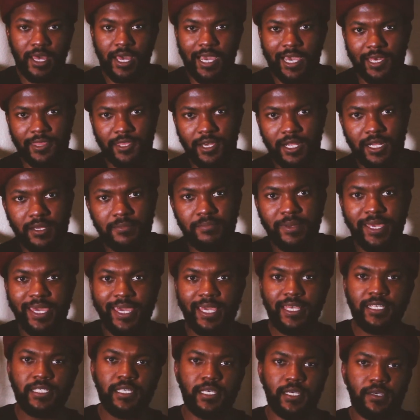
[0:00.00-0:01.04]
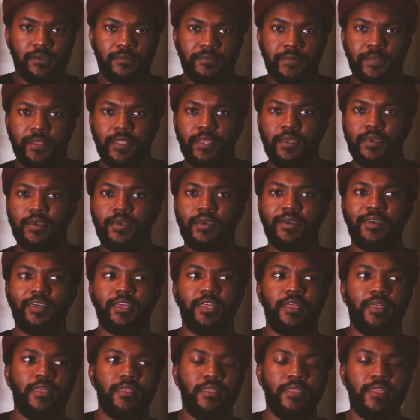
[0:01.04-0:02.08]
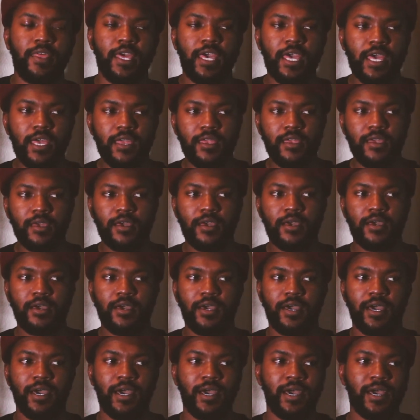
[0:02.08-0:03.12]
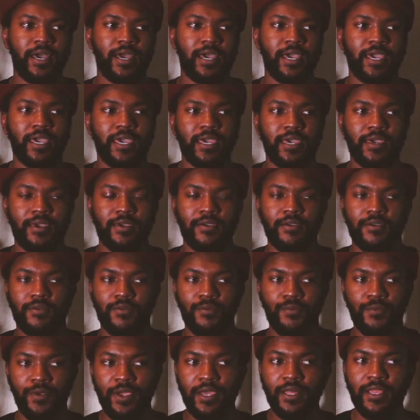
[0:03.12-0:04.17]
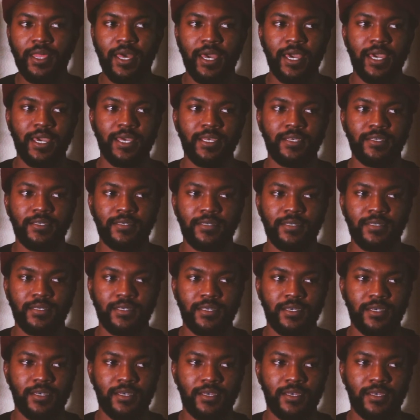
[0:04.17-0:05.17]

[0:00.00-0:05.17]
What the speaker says: I thought it'd be easy. Then I realized